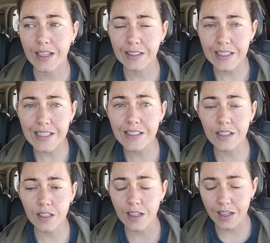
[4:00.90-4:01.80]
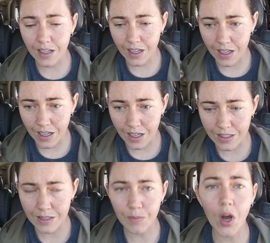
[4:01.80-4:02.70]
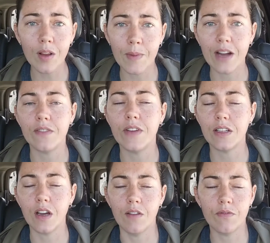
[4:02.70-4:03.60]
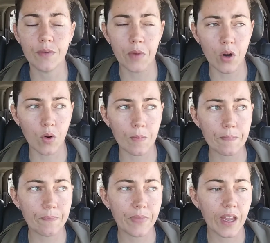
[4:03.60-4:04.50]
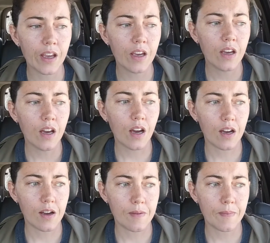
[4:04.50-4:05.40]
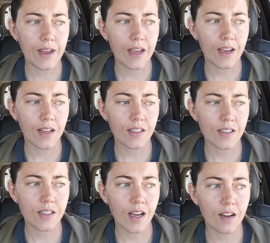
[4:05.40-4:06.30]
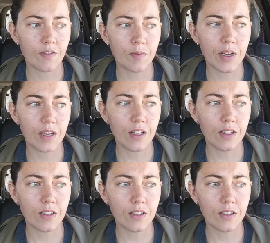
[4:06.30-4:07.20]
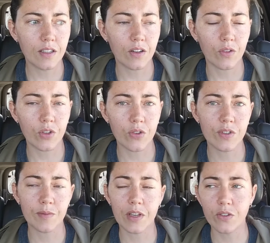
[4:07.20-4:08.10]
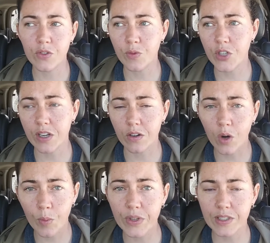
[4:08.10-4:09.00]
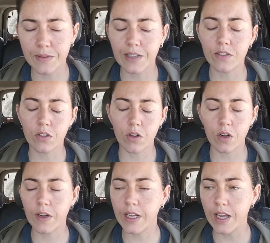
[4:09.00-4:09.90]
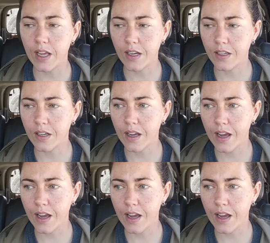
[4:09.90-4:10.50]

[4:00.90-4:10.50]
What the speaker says: at least a small amount of income from home. And I've been, using my YouTube channel, hoping to be able to grow it and,